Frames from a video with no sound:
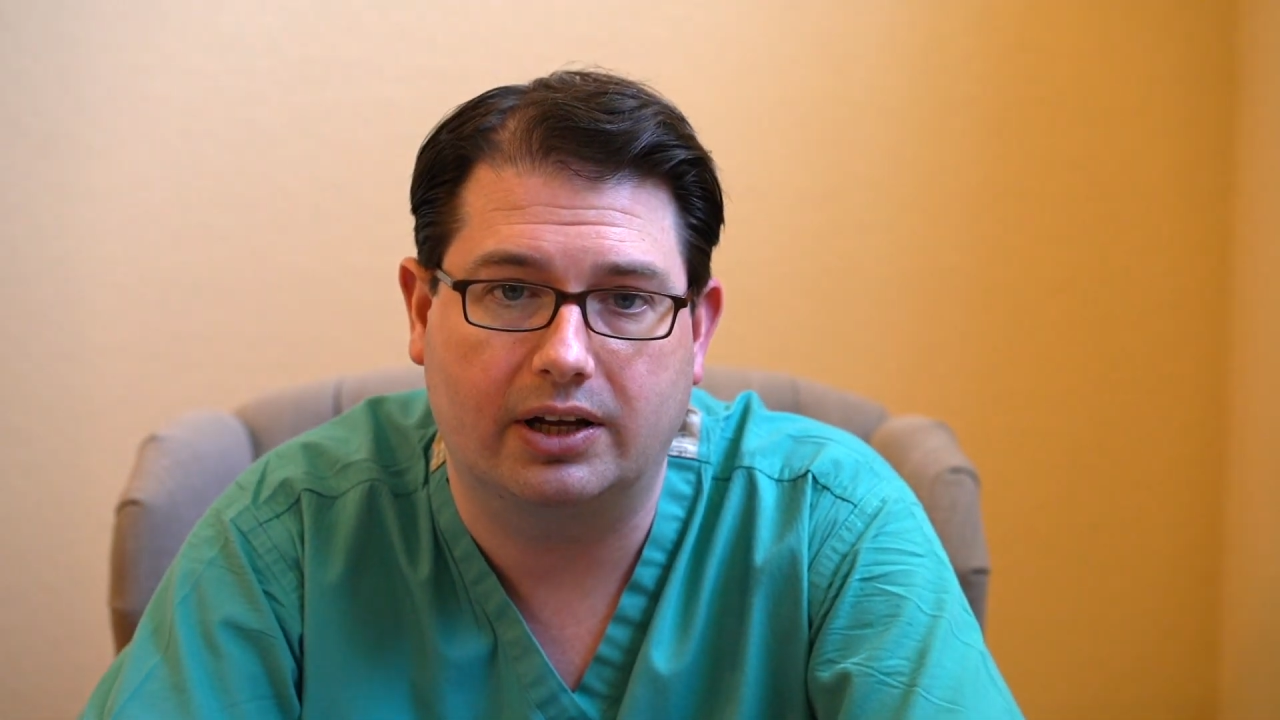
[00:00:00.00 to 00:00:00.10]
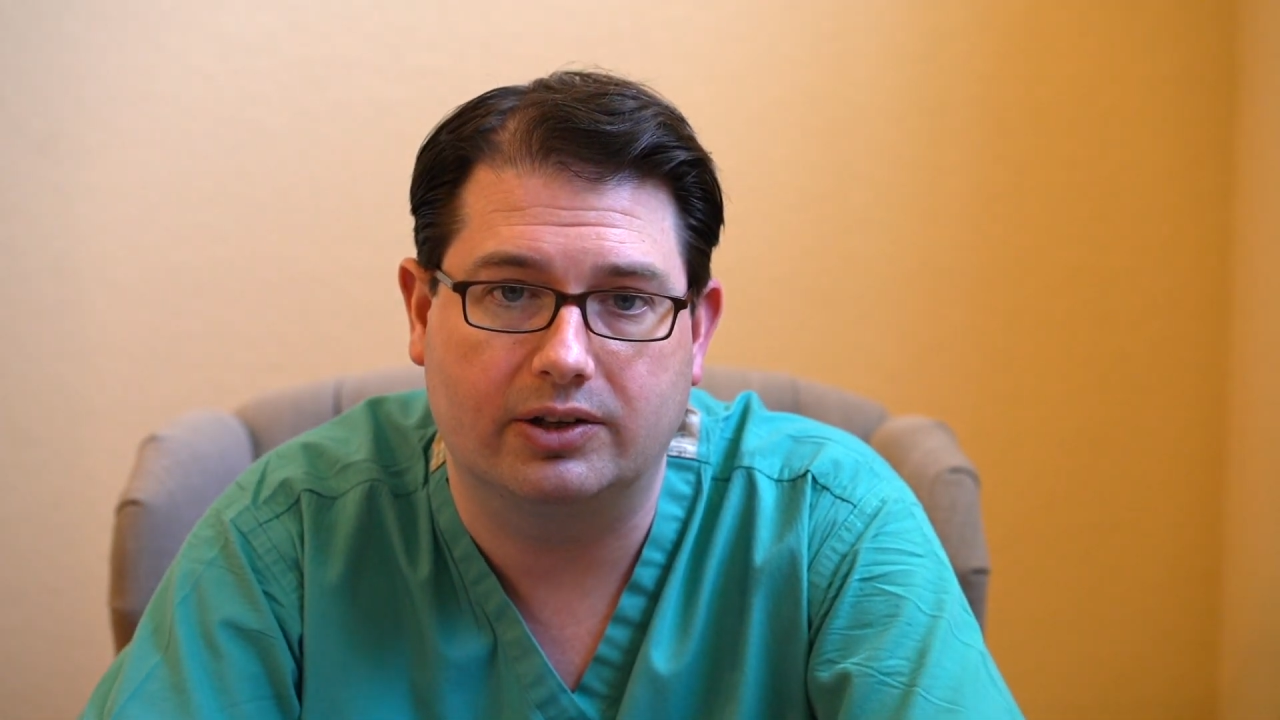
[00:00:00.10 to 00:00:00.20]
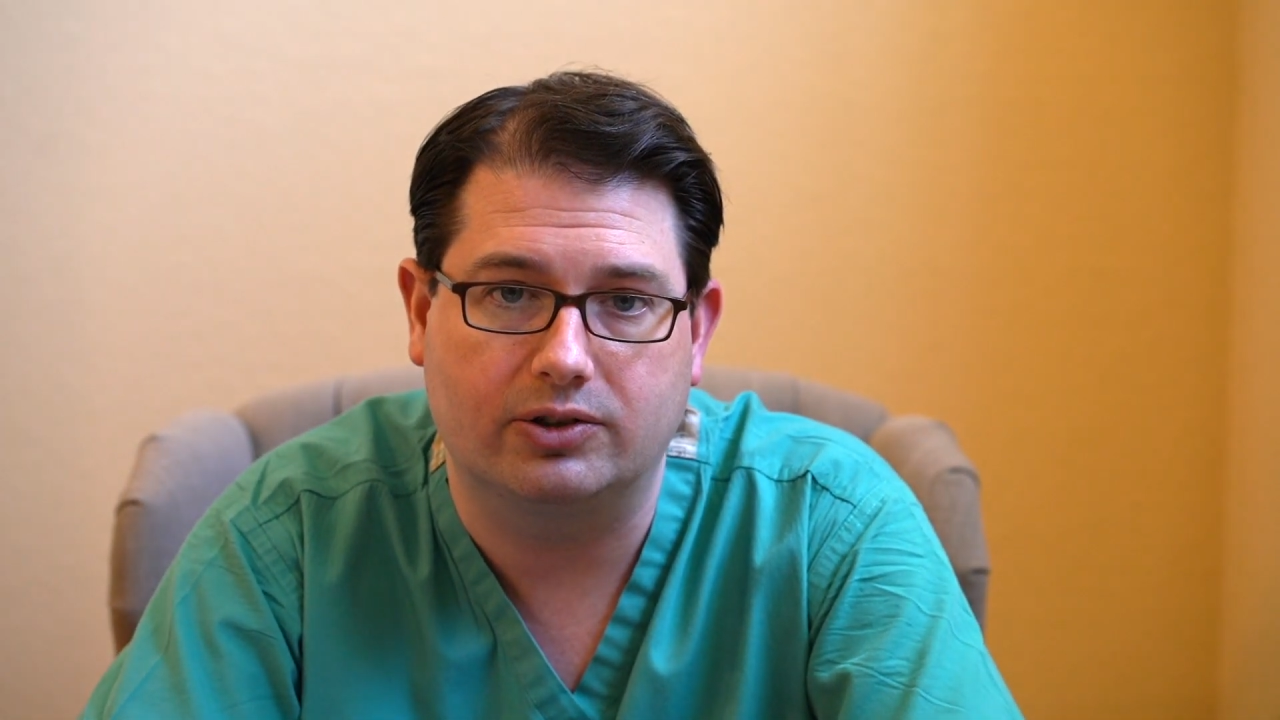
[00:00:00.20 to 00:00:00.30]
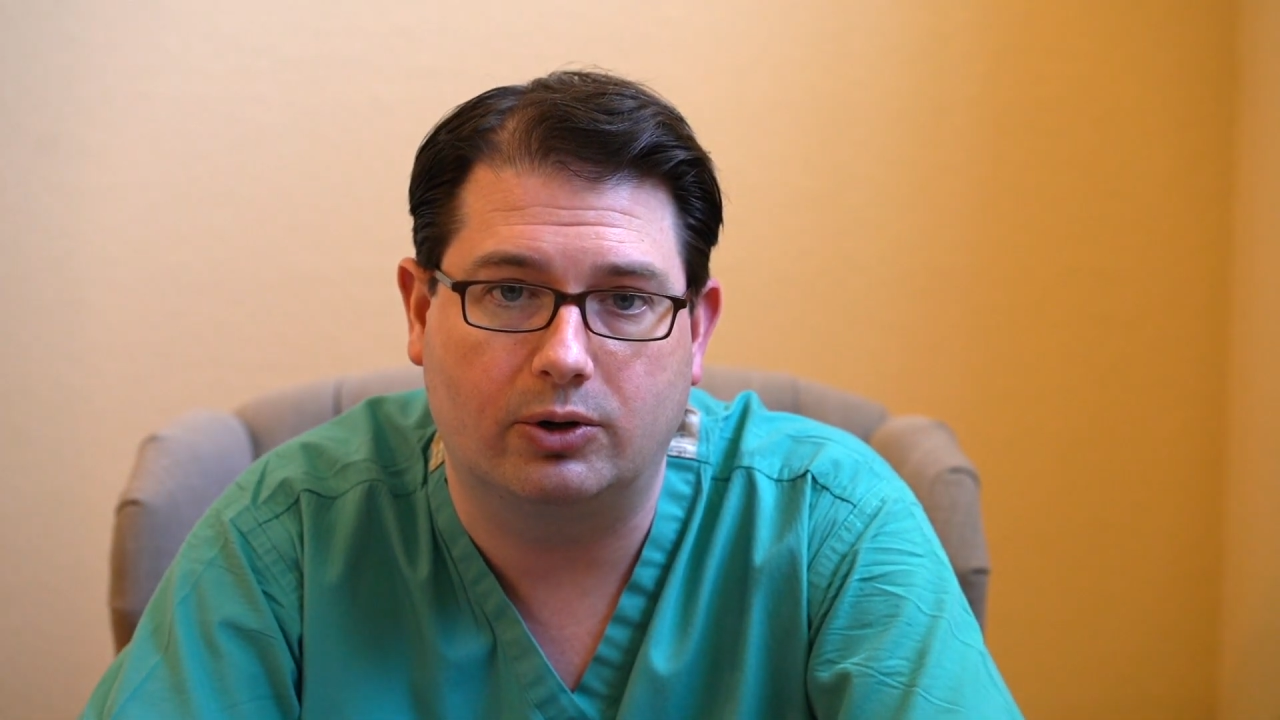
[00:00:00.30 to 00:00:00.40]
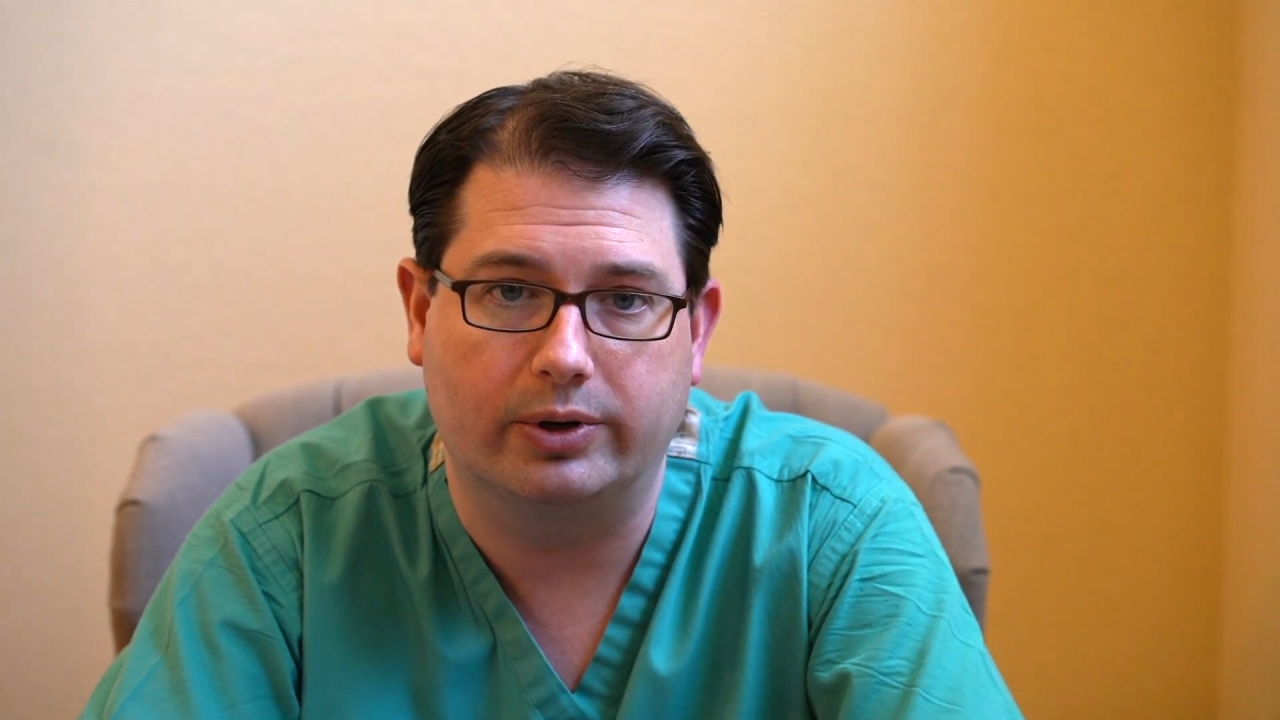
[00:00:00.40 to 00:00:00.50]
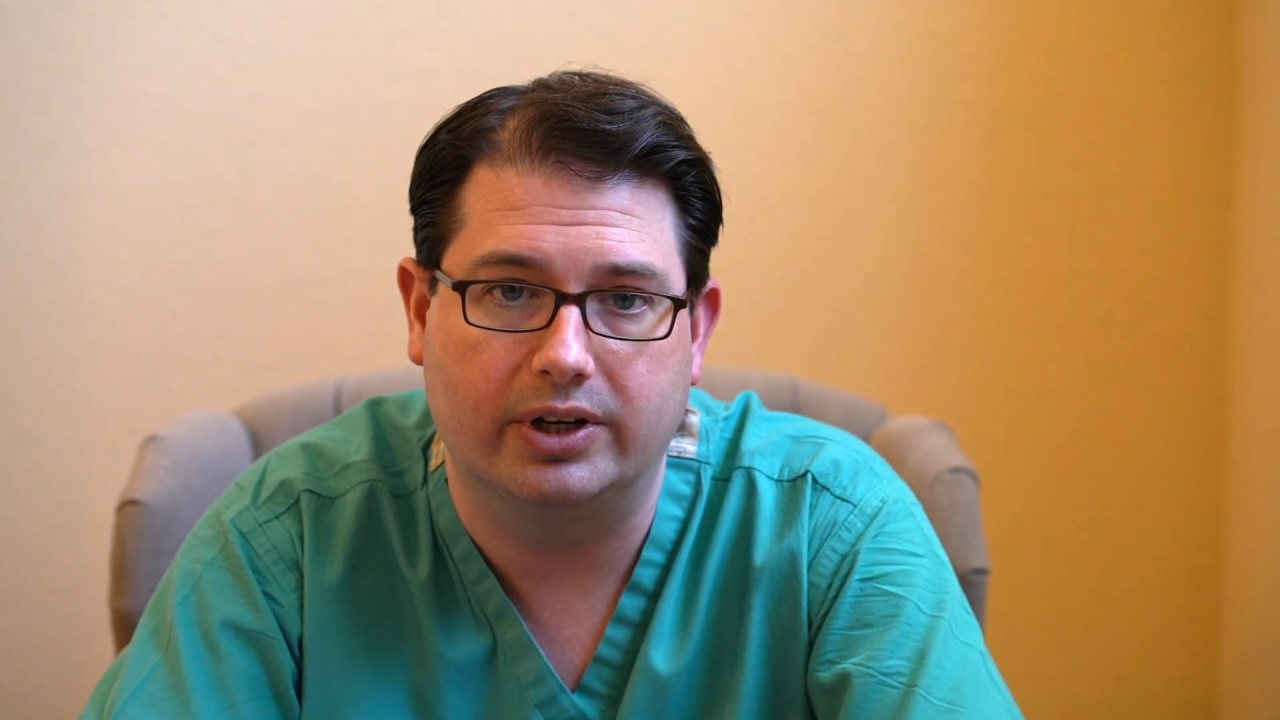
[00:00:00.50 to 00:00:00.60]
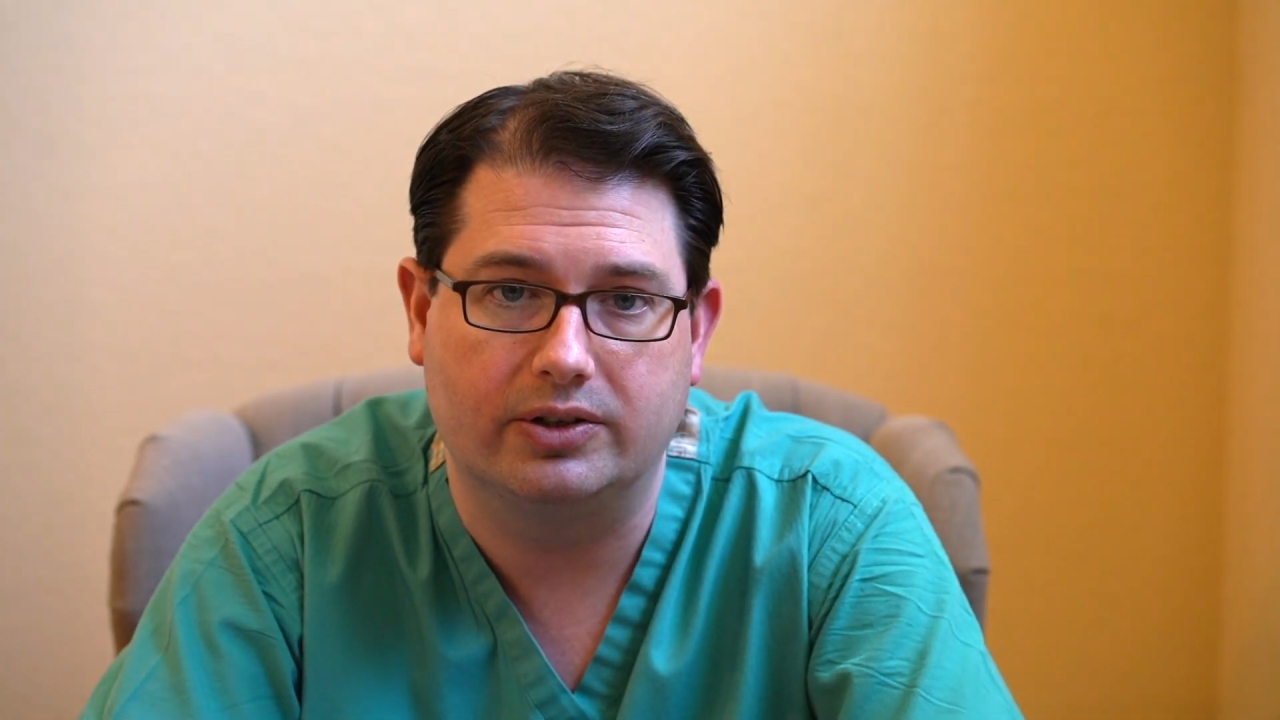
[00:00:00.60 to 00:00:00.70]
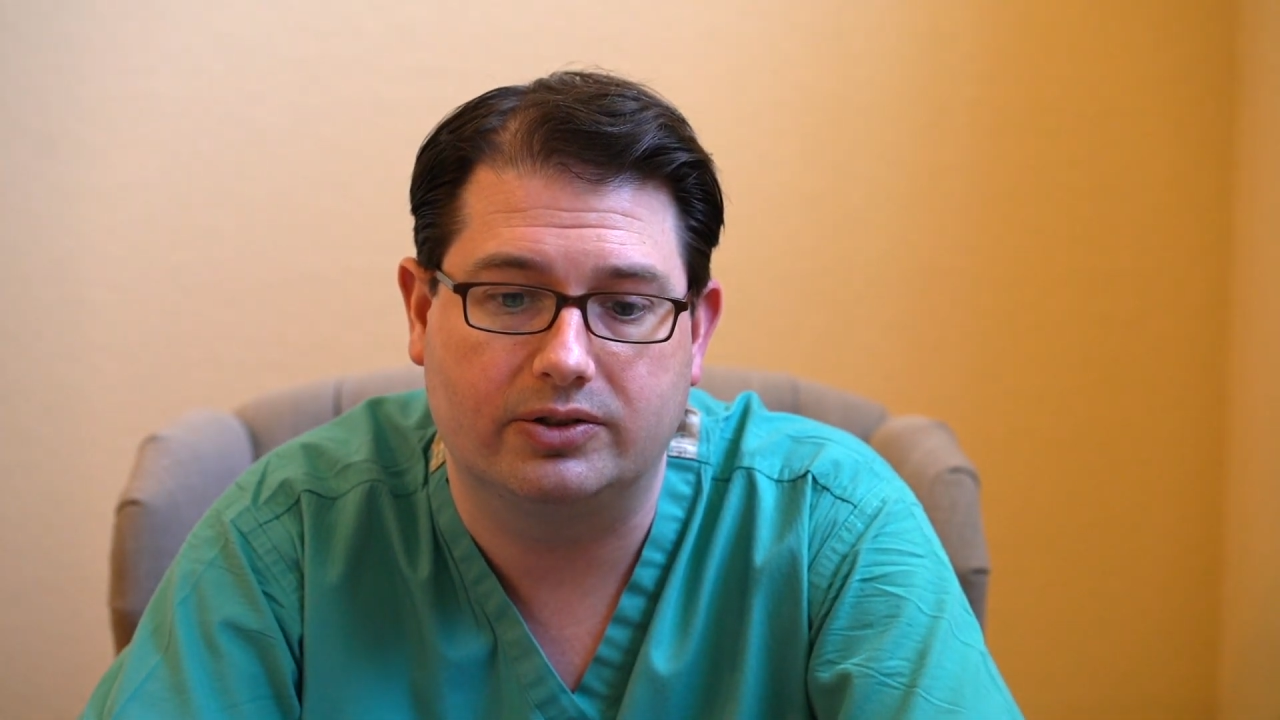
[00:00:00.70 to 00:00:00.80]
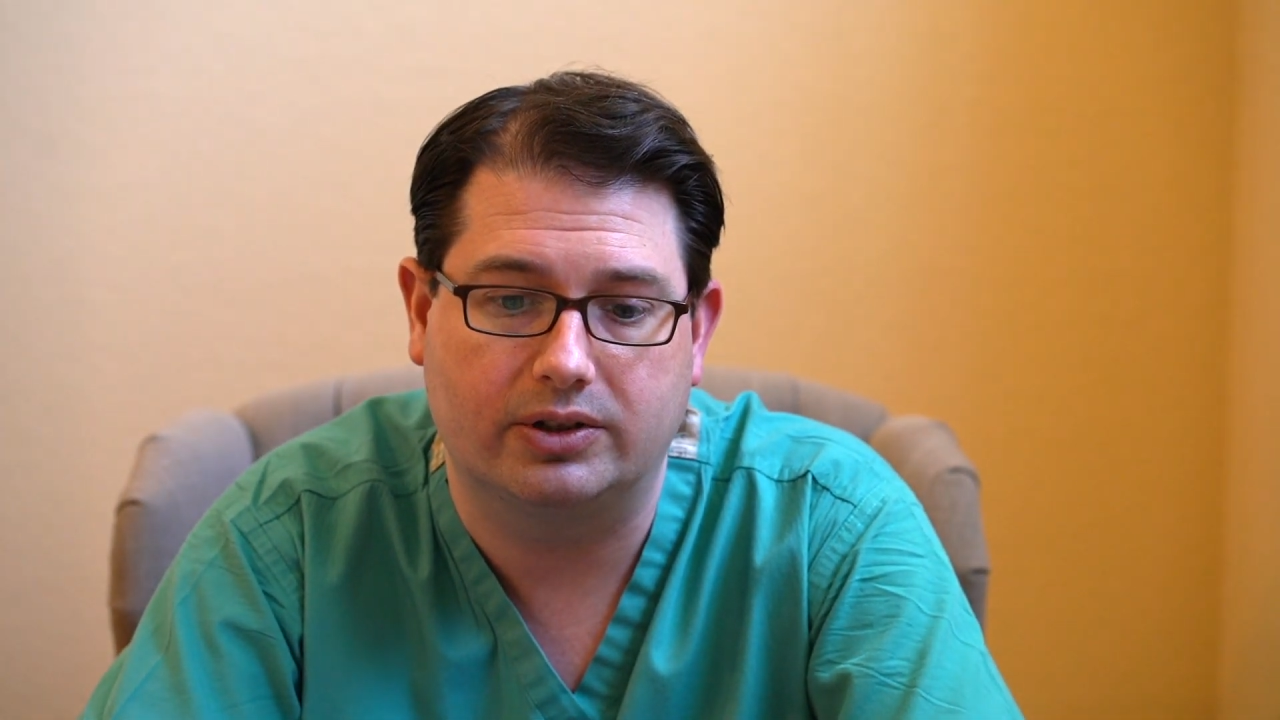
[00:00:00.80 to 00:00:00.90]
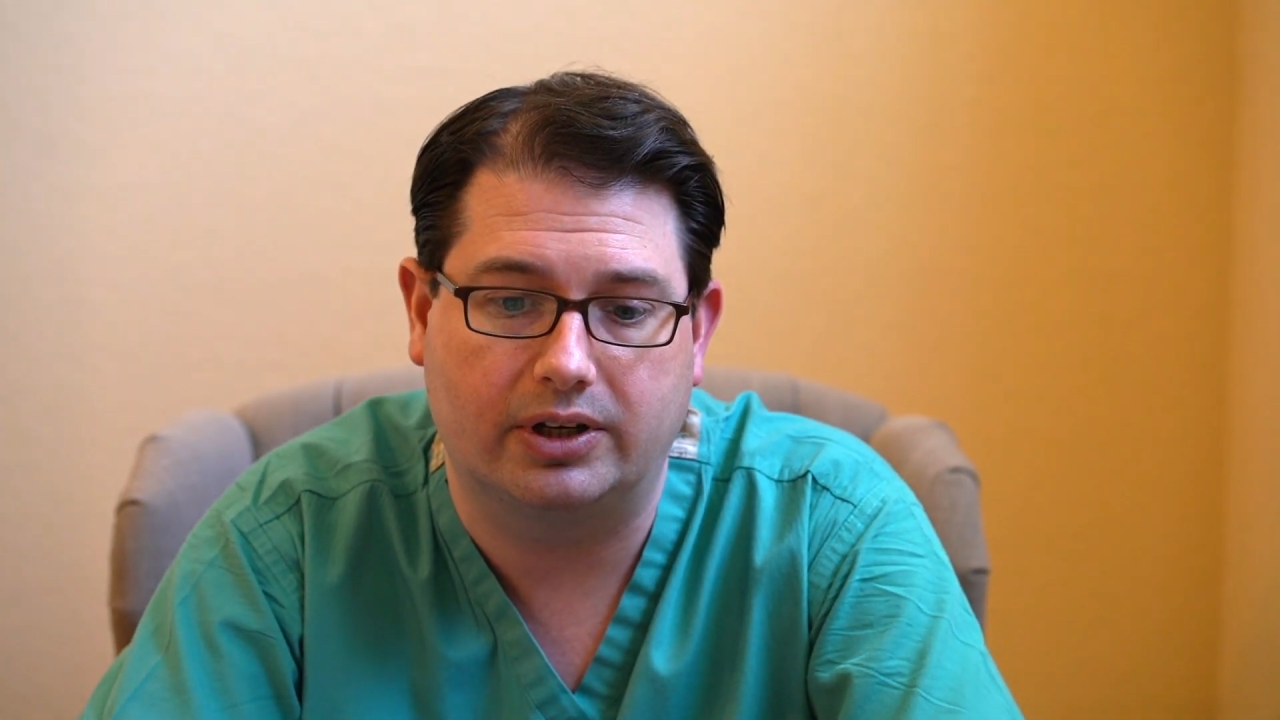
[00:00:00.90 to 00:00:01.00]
as always,